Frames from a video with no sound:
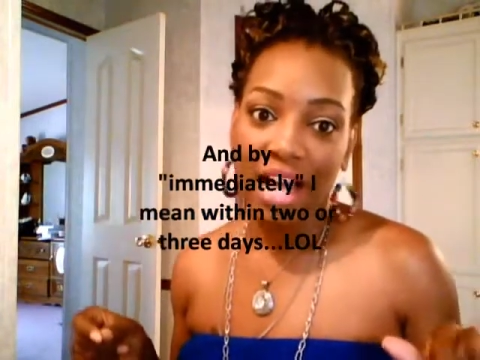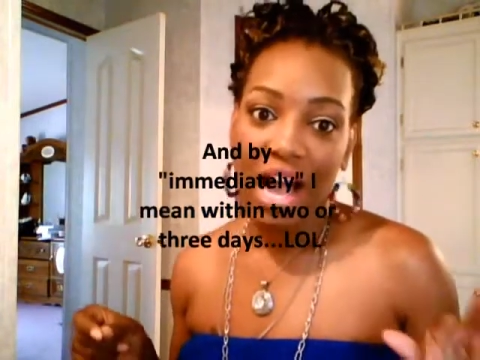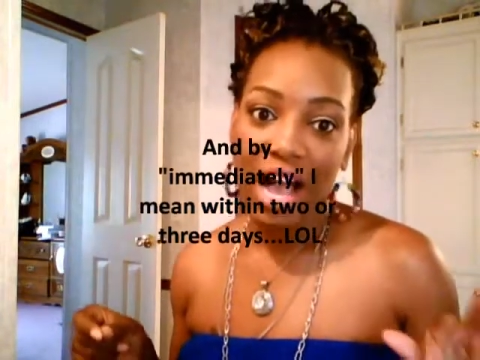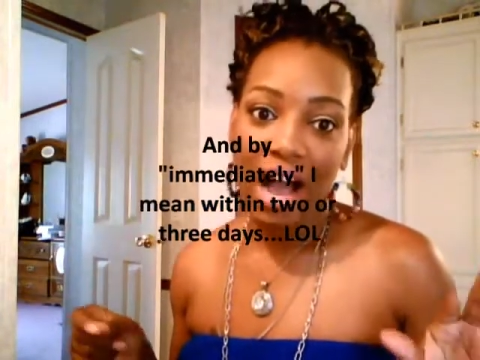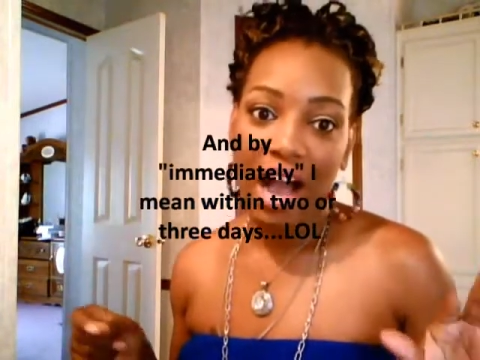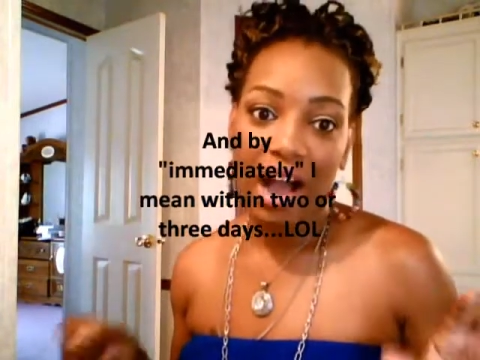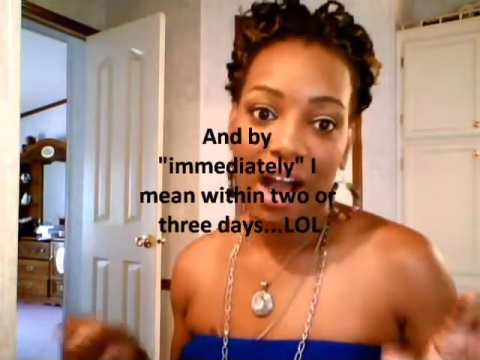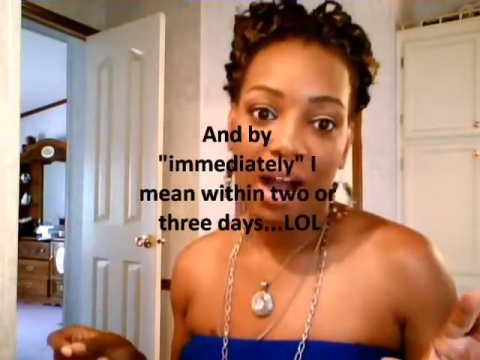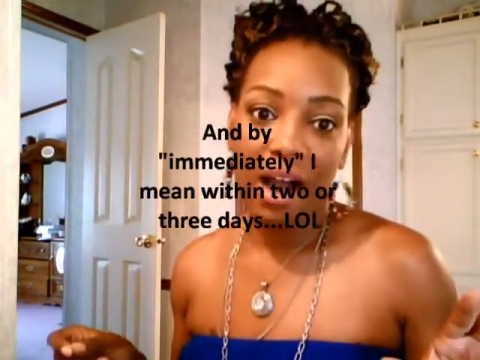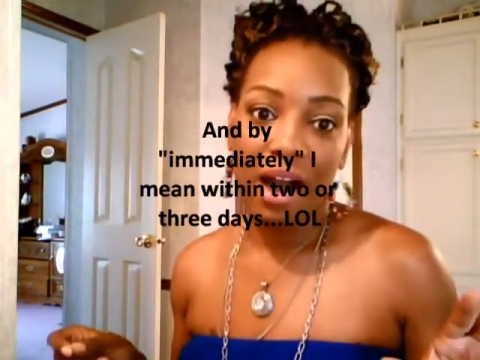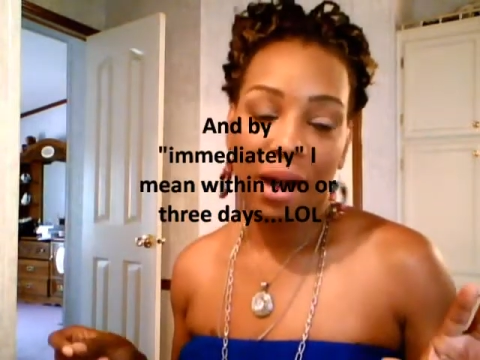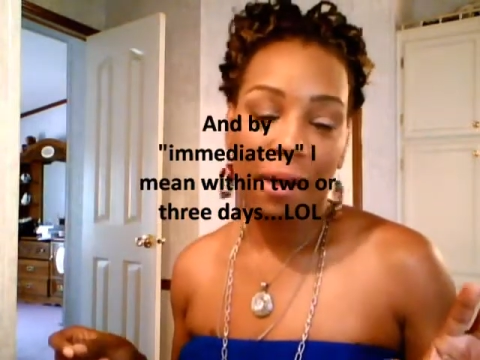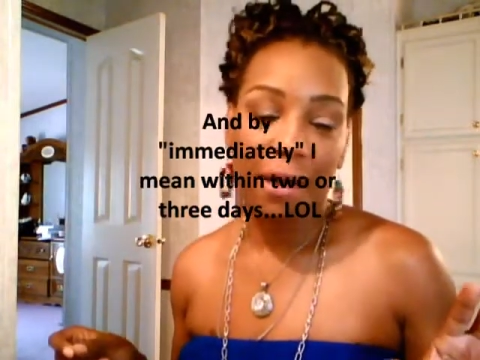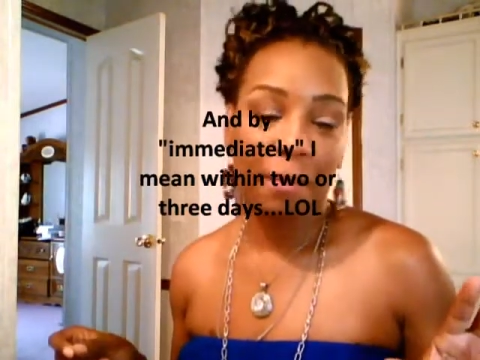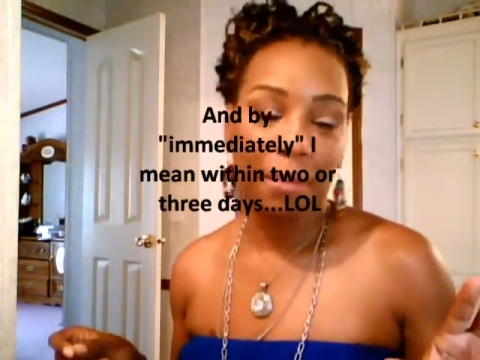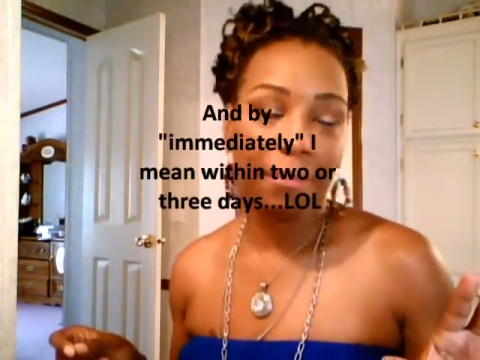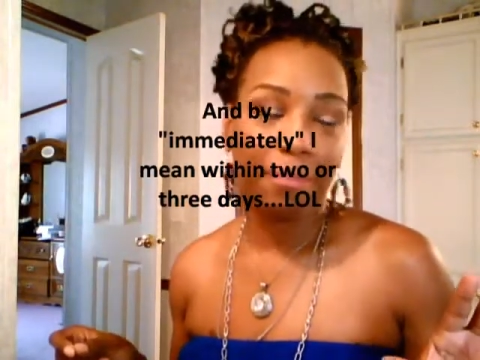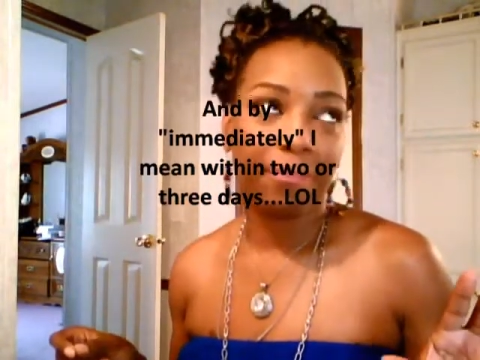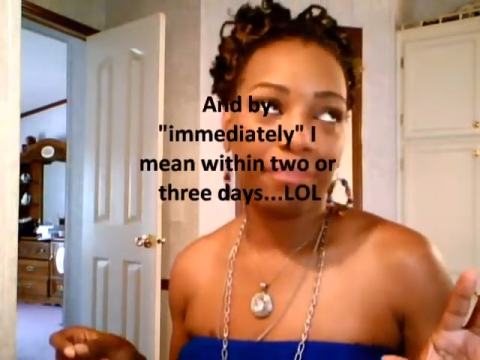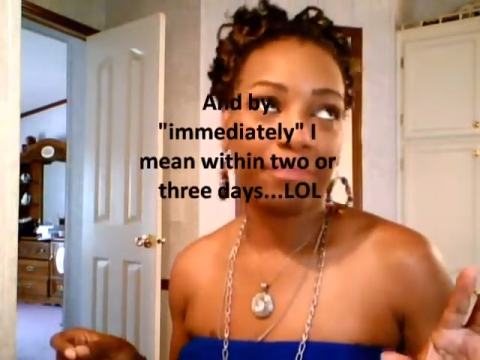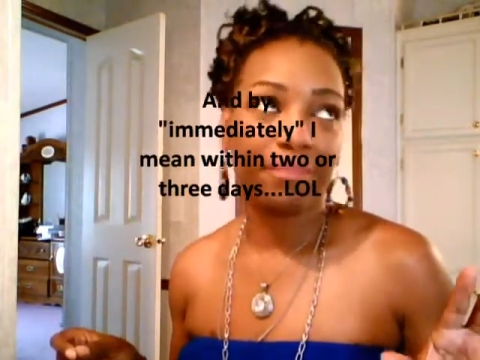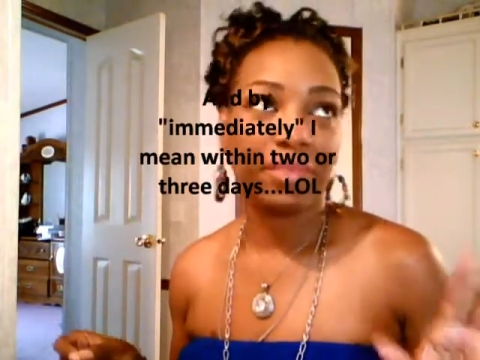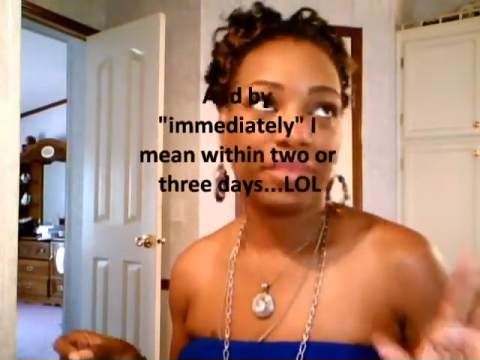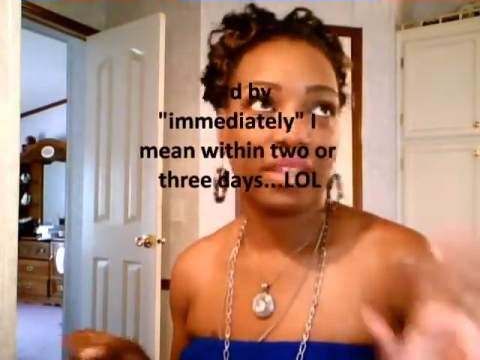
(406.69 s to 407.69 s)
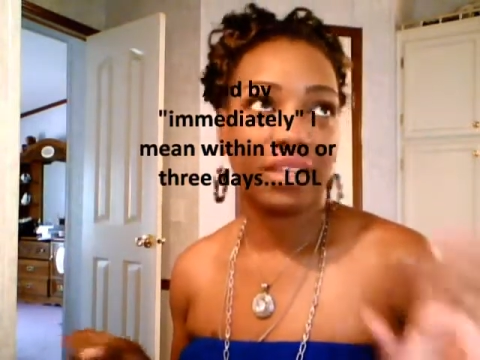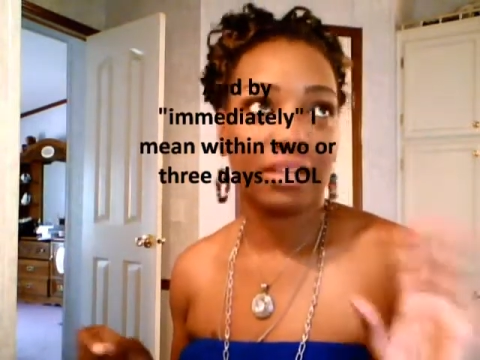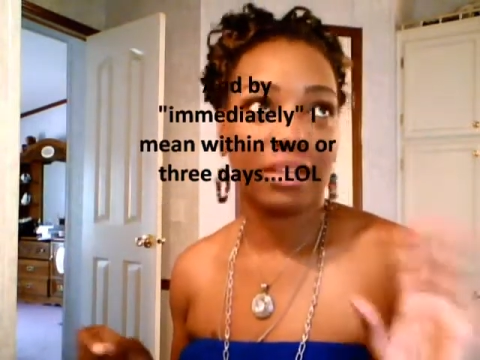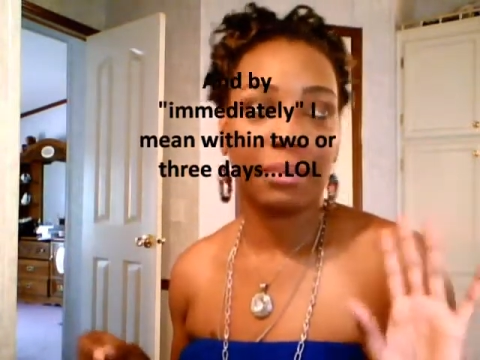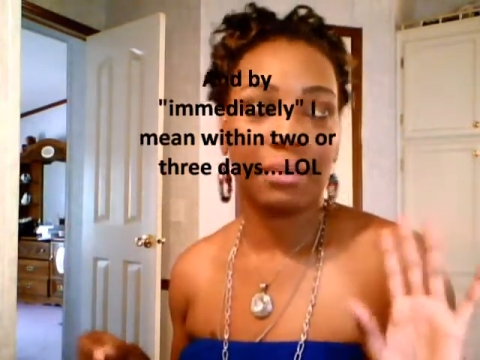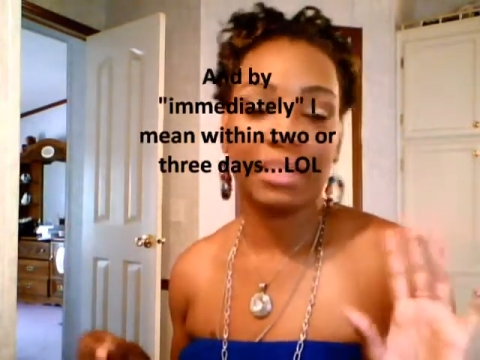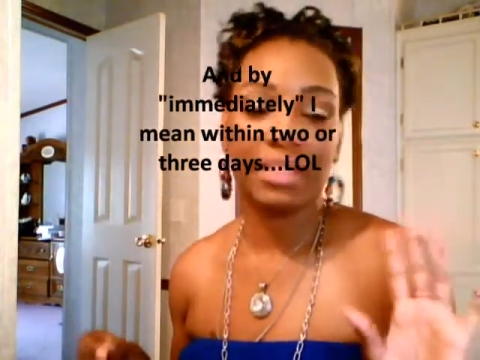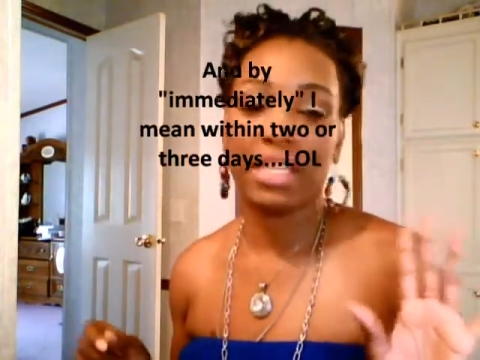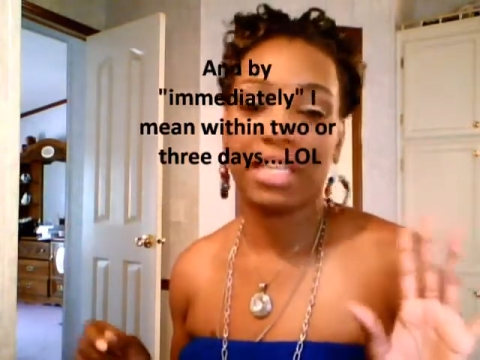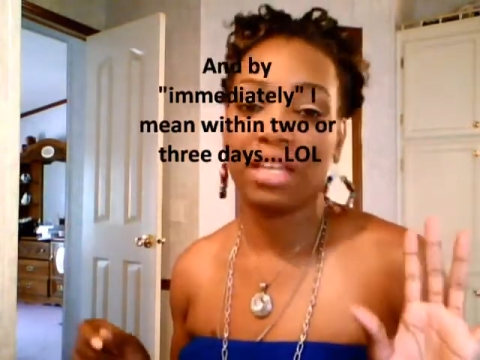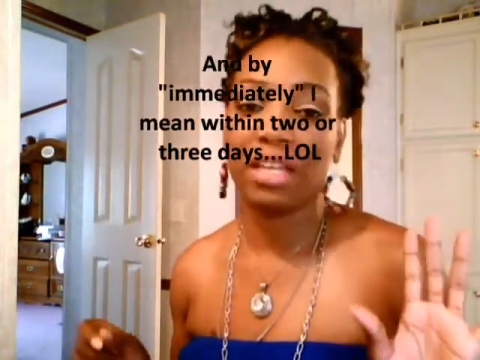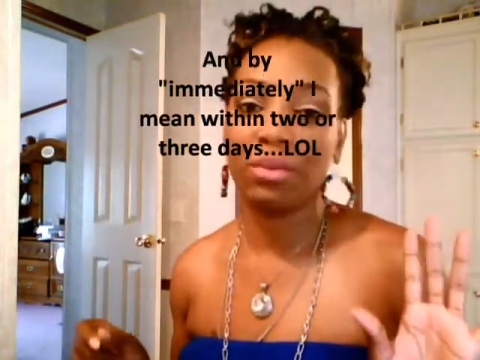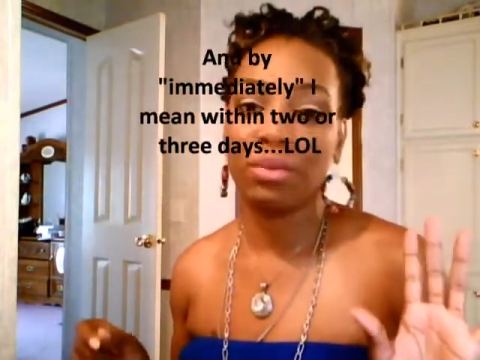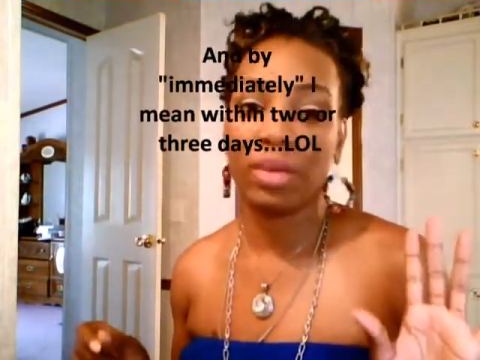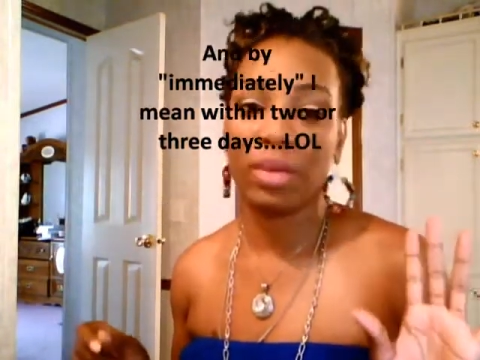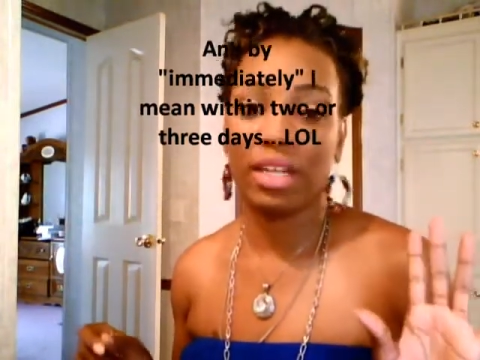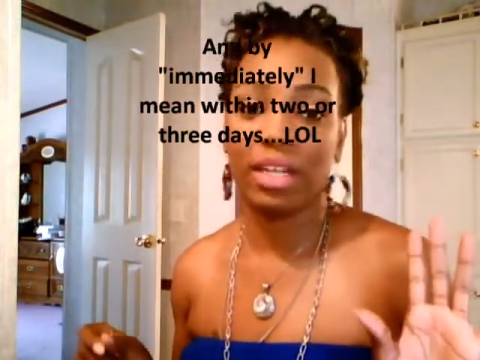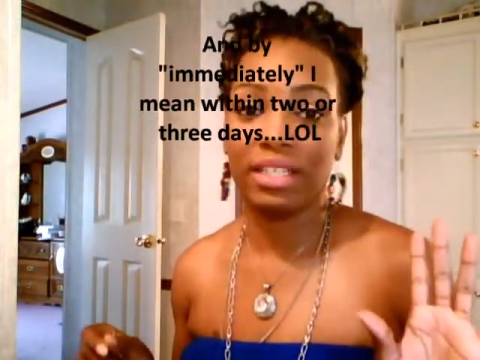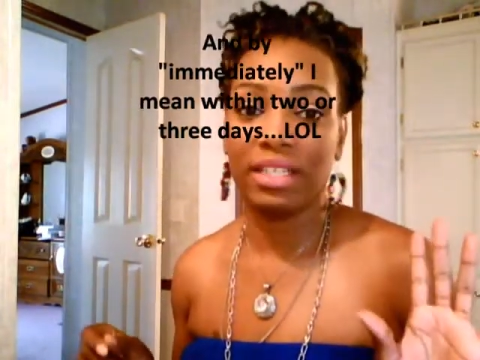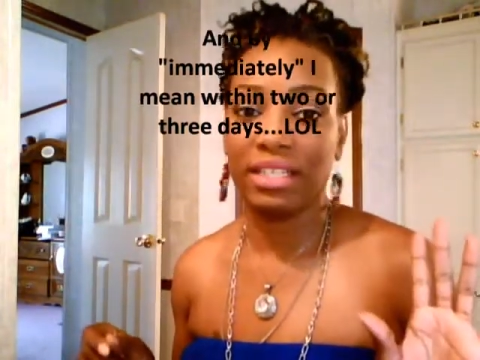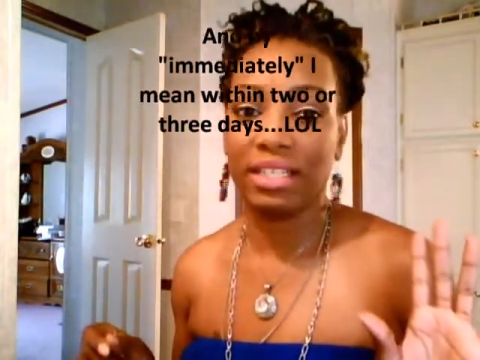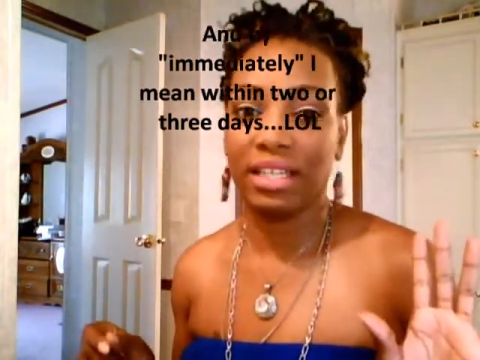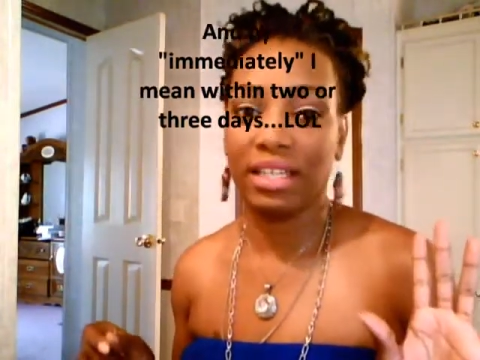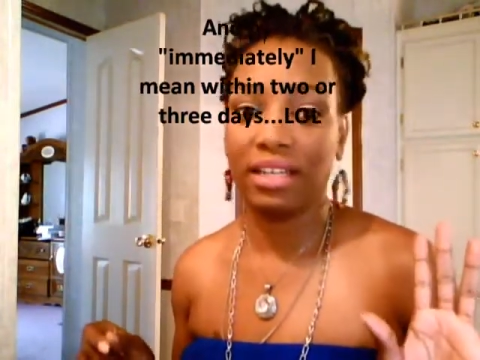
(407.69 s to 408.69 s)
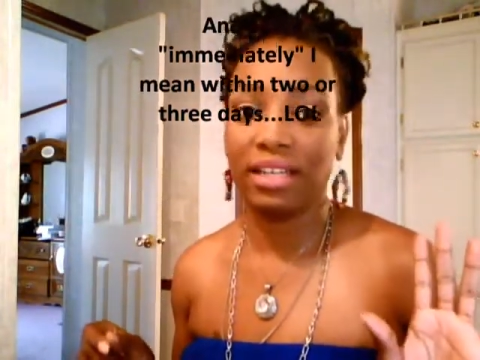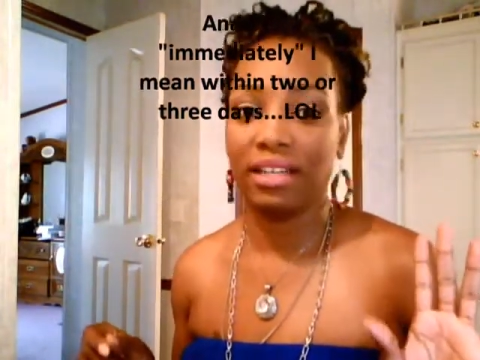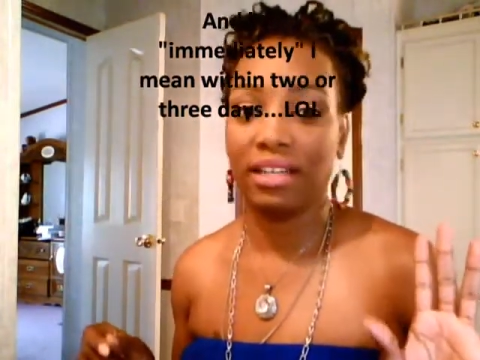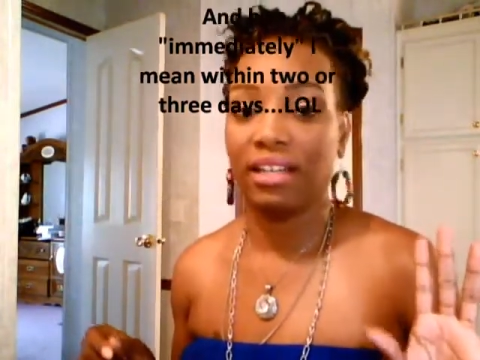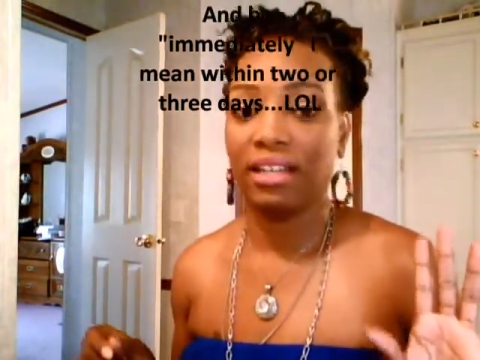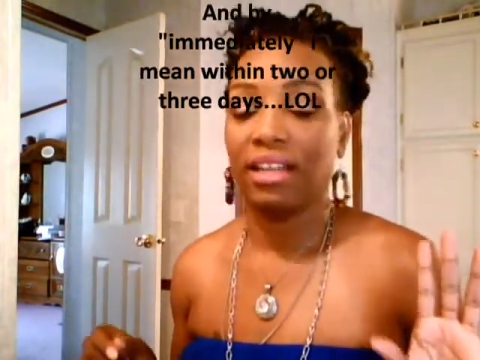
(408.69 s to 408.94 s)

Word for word: Um, let me tell you what it did.